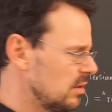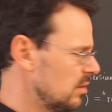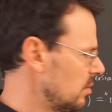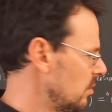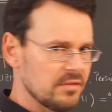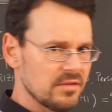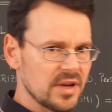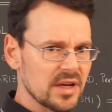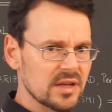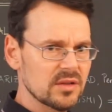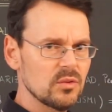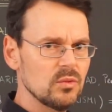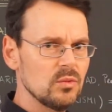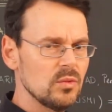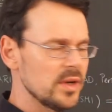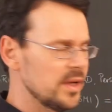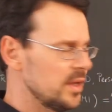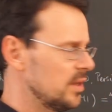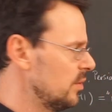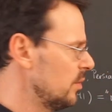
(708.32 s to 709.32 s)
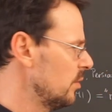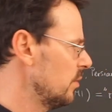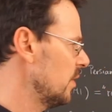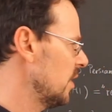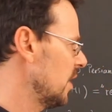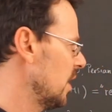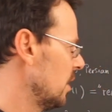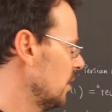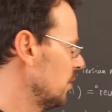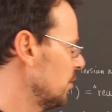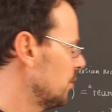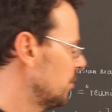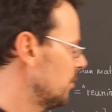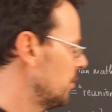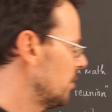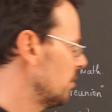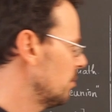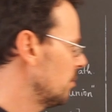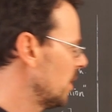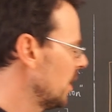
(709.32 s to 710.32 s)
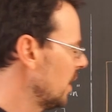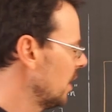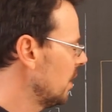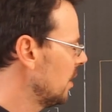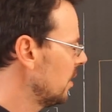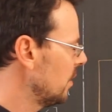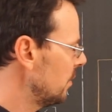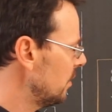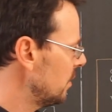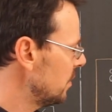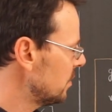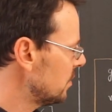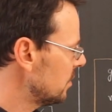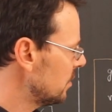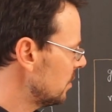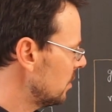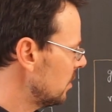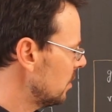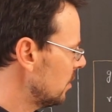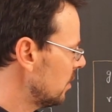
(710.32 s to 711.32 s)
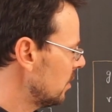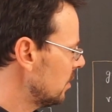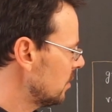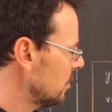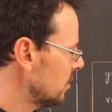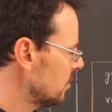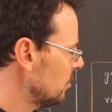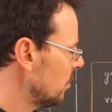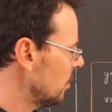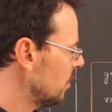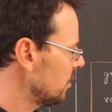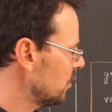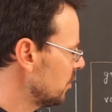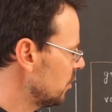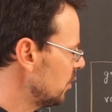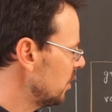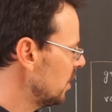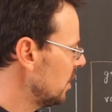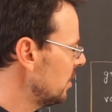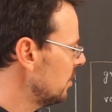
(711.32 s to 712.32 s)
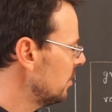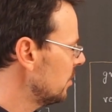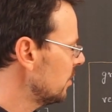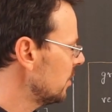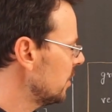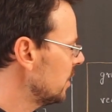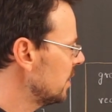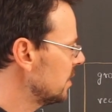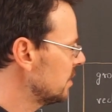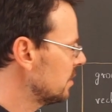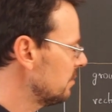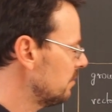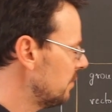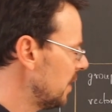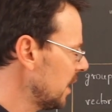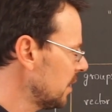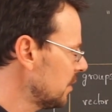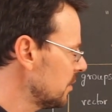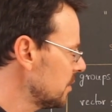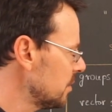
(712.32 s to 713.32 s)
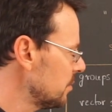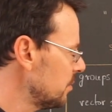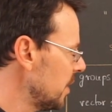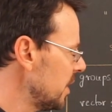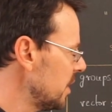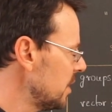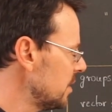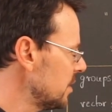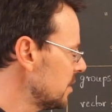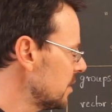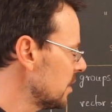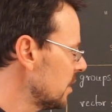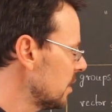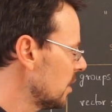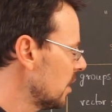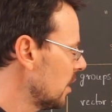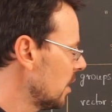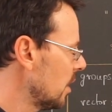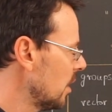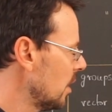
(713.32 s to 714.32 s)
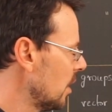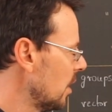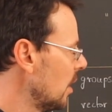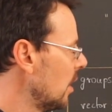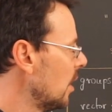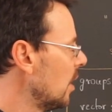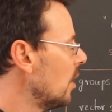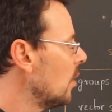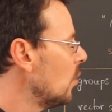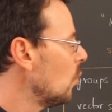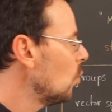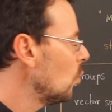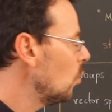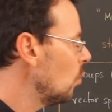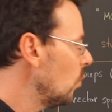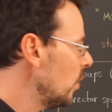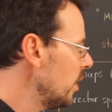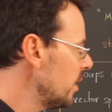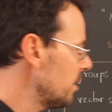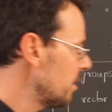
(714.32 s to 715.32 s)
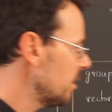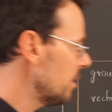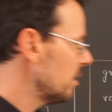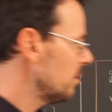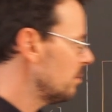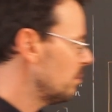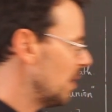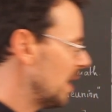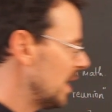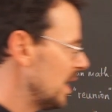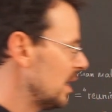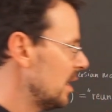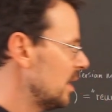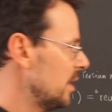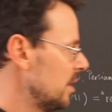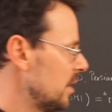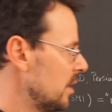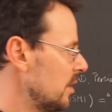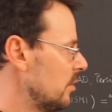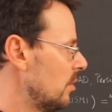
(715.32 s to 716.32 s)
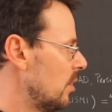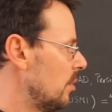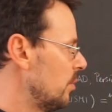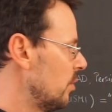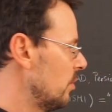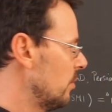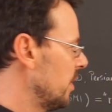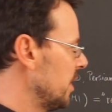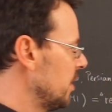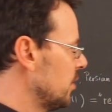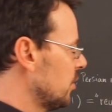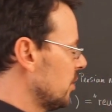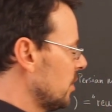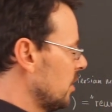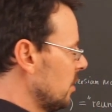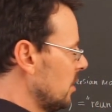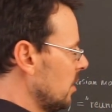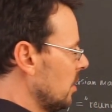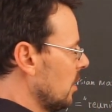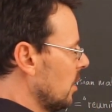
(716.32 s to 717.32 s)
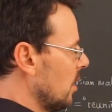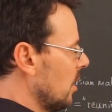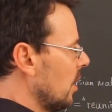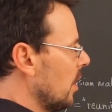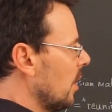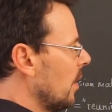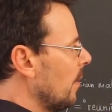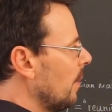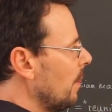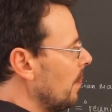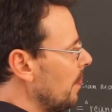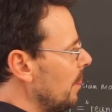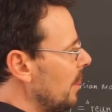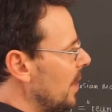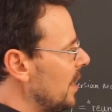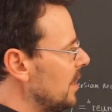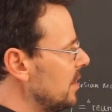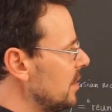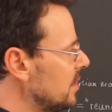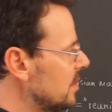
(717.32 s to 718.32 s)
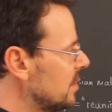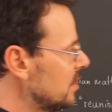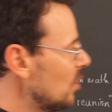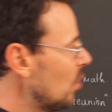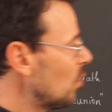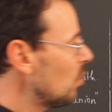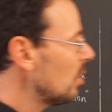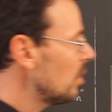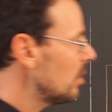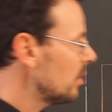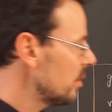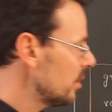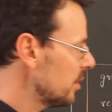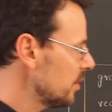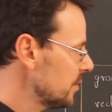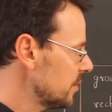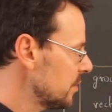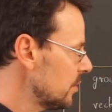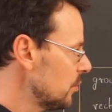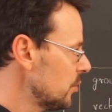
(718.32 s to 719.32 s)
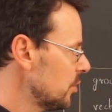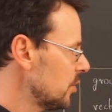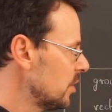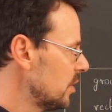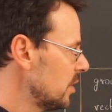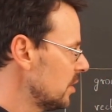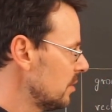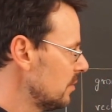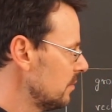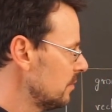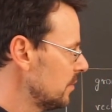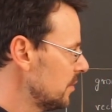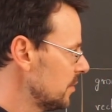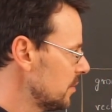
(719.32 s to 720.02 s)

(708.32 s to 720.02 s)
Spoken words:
I don't know the English term. This small G here is a vector space with a bilinear operation that is no longer associative, the